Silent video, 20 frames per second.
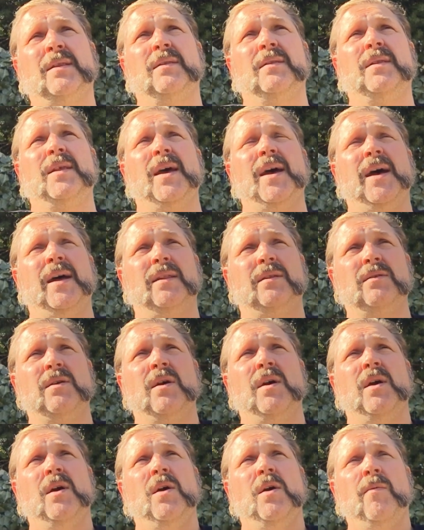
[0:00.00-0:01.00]
that
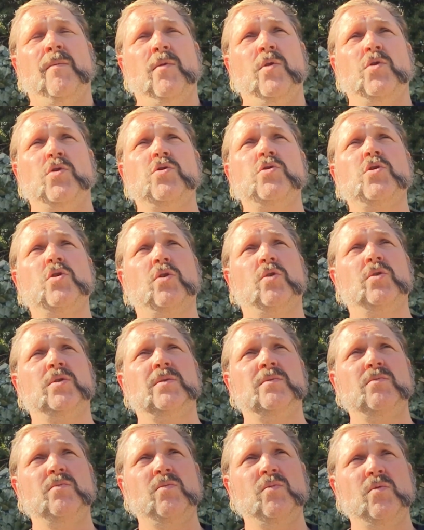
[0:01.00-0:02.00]
you could
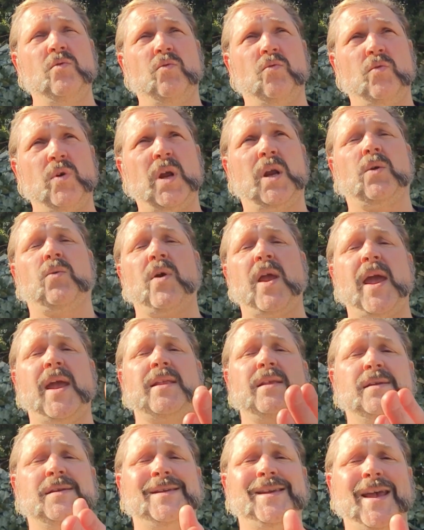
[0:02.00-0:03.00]
recreate
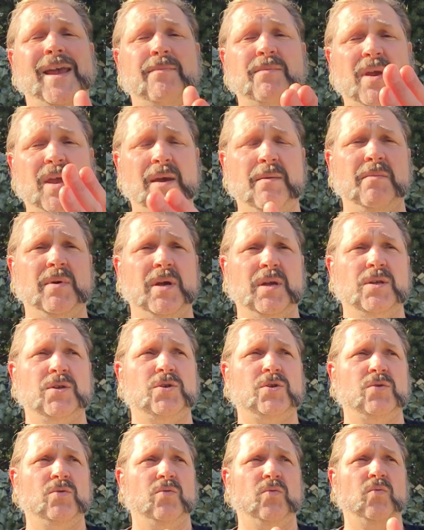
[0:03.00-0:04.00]
the same
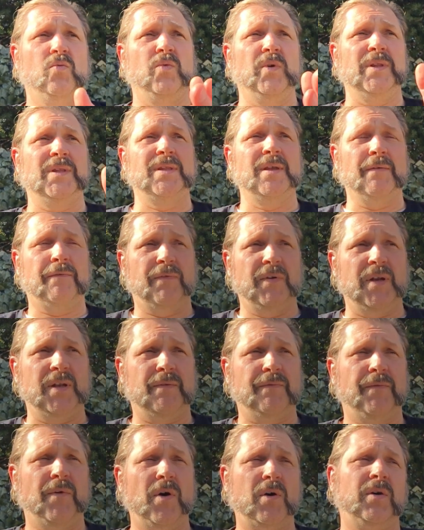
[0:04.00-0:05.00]
image with different
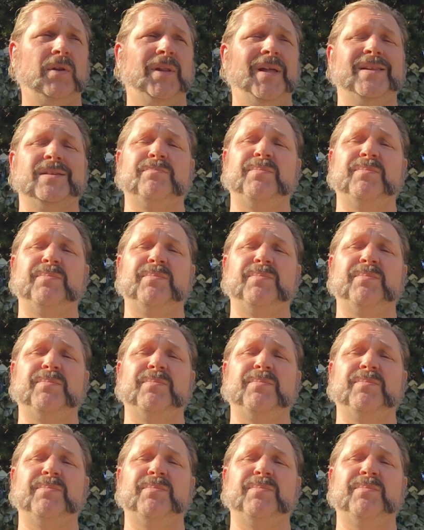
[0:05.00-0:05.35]
focal lengths,